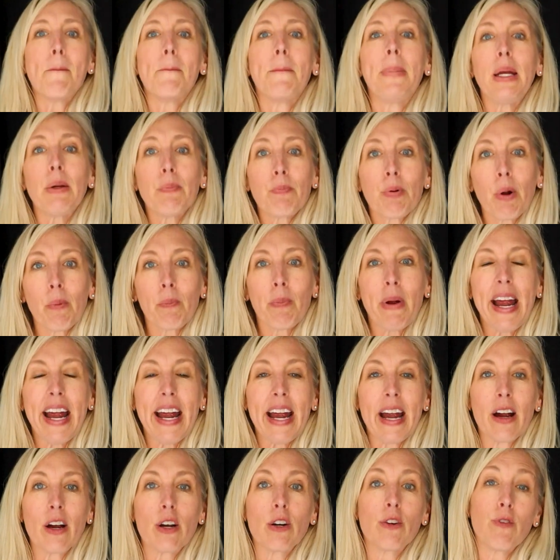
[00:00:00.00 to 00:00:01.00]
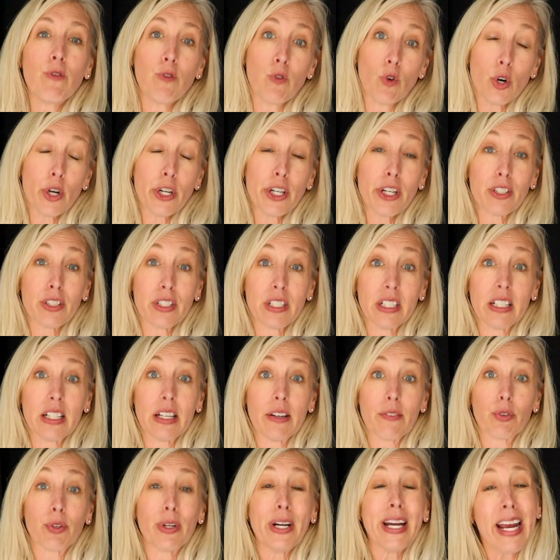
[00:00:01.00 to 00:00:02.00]
be prepared for your
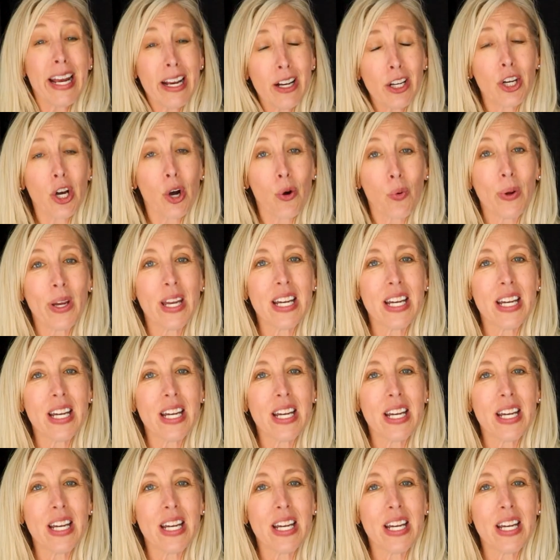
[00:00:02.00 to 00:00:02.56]
delivery, and go